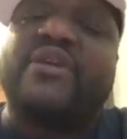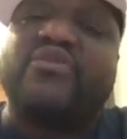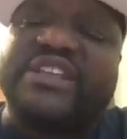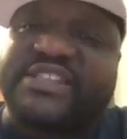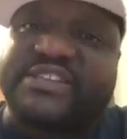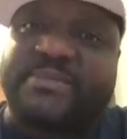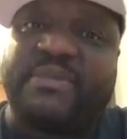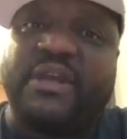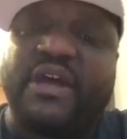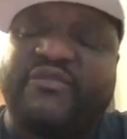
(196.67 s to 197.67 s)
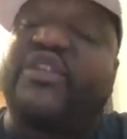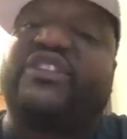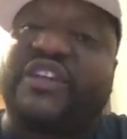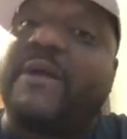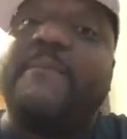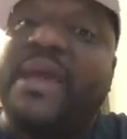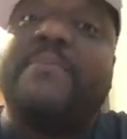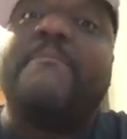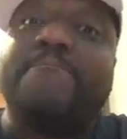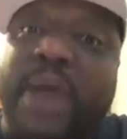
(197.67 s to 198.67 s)
their racism to
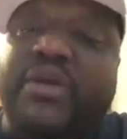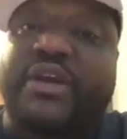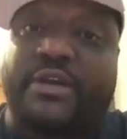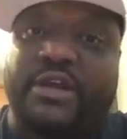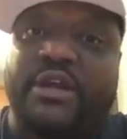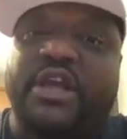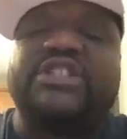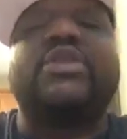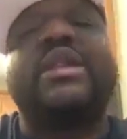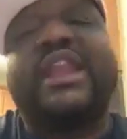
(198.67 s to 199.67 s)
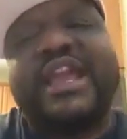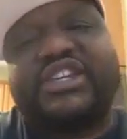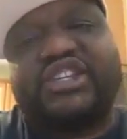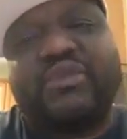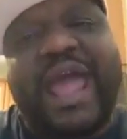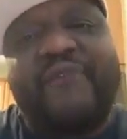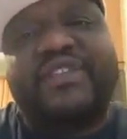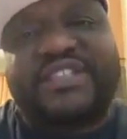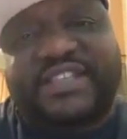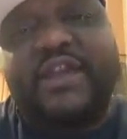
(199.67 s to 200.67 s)
commit murder. So unless you
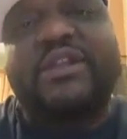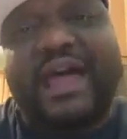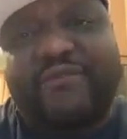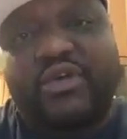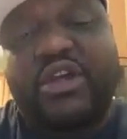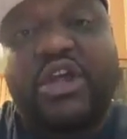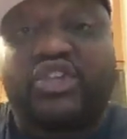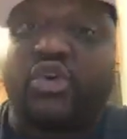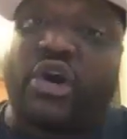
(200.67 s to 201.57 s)
have the skill level to